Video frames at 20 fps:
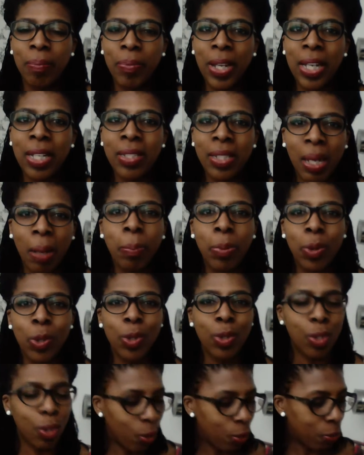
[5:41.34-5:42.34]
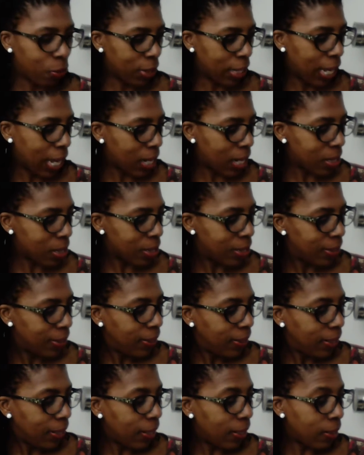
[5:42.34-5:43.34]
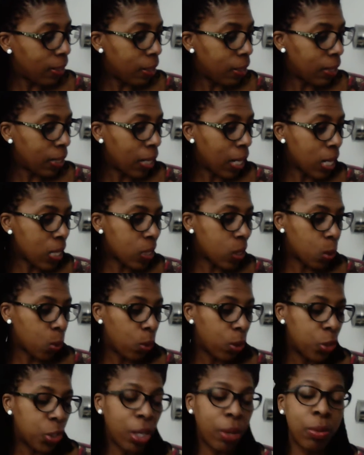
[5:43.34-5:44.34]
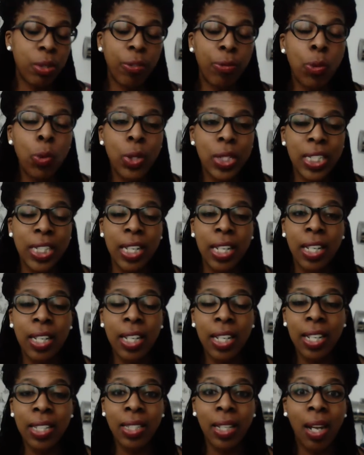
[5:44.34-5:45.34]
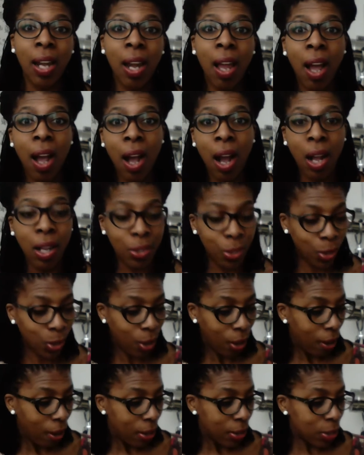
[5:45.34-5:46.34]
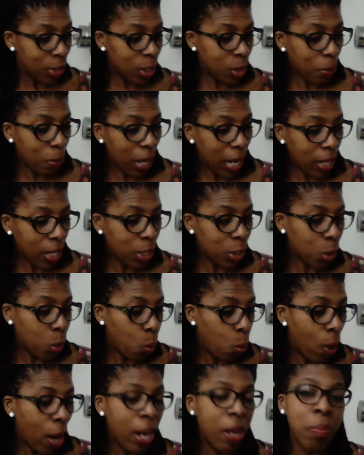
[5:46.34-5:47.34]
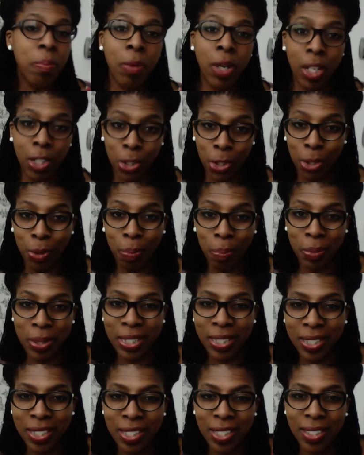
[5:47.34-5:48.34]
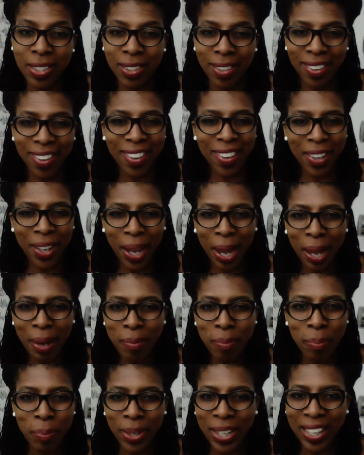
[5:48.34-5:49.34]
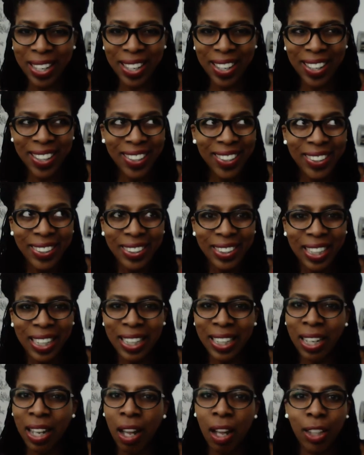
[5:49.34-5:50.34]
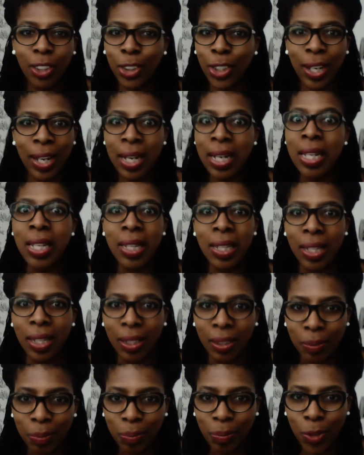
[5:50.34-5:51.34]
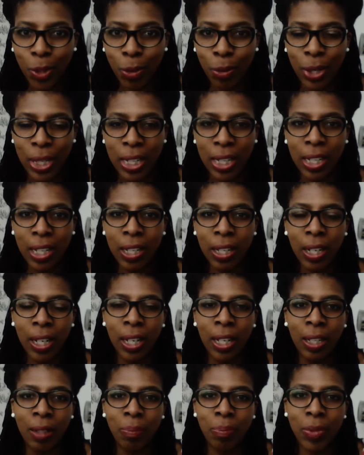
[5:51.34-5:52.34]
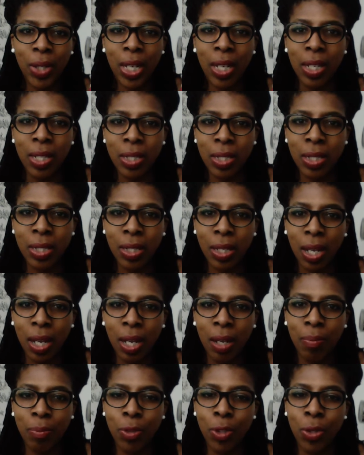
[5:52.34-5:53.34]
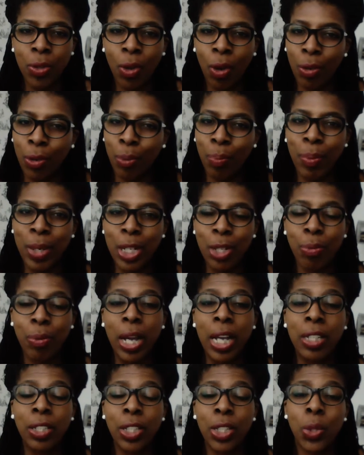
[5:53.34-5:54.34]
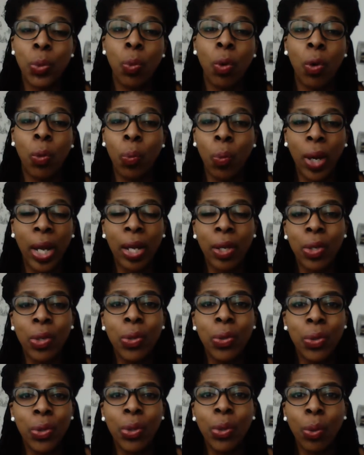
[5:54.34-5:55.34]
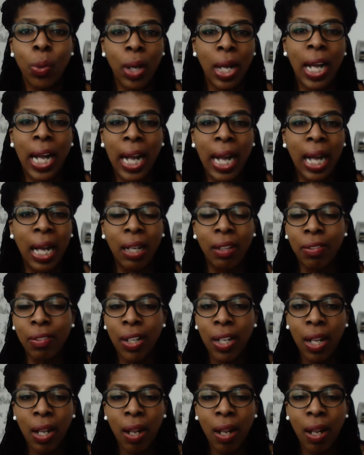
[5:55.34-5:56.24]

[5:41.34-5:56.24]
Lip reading: examples of that. And then the last one, chapter 14, is a large Spanish wine merchant business, and it can be a large anything, really. It's not a mid-range, it's one where you do have